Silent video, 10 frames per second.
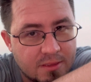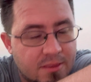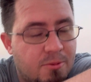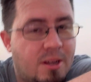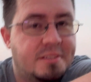
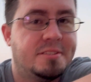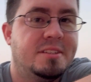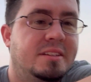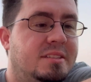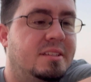the wash
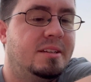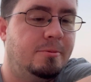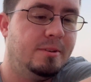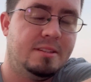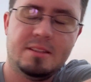ticket, get
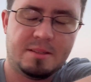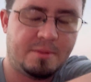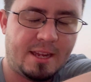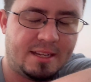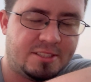with
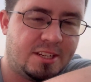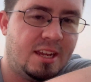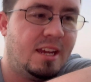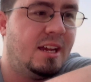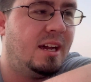dispatch.
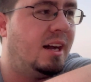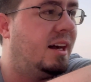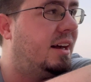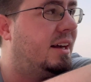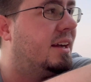
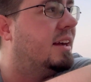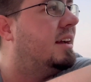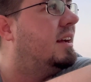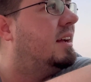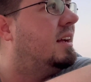
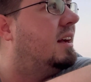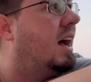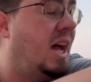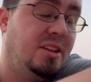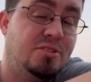
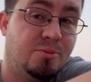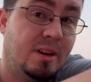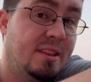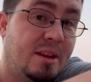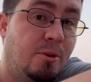I
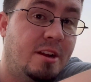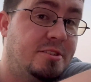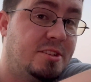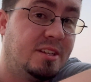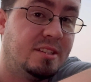swear that
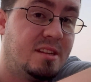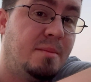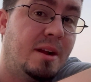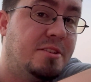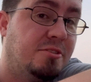wash ticket's
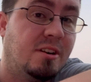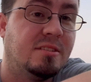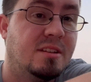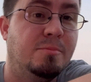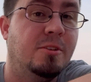on my
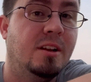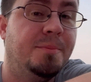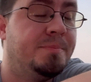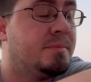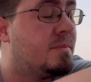truck somewhere,
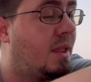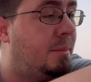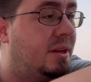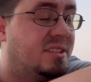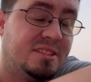
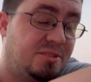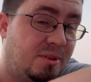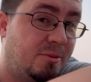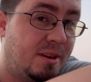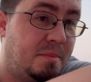because I
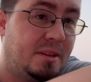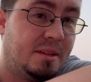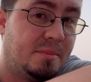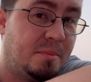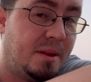swear when I picked
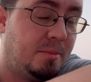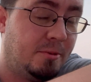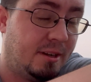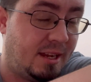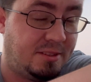up the
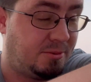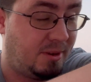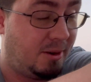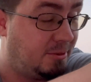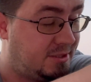paperwork, I
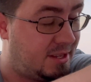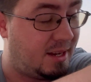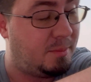swear it was there.